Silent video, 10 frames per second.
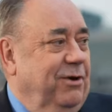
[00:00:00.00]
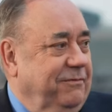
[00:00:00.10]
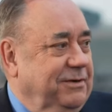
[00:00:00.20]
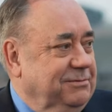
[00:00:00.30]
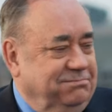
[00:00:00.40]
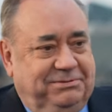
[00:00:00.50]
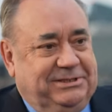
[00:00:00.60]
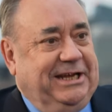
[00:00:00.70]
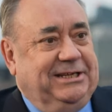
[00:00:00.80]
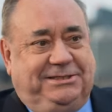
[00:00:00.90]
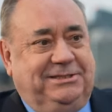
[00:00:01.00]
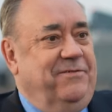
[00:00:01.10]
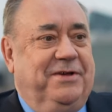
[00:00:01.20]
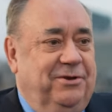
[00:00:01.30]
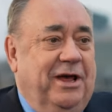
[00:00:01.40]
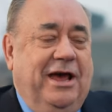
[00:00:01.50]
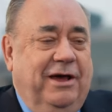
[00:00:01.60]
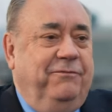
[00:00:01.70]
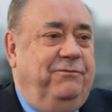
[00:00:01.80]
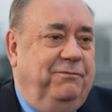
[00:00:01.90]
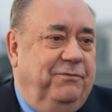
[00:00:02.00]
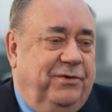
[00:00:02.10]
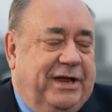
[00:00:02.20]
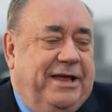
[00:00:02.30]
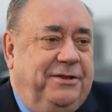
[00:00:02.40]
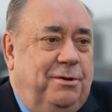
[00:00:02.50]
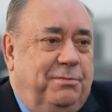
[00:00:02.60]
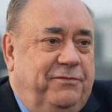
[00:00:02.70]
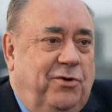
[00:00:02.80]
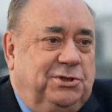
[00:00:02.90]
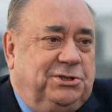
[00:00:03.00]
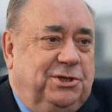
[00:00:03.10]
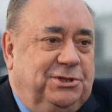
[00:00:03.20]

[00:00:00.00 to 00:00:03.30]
whatever six, seven, forget the number of Oscars.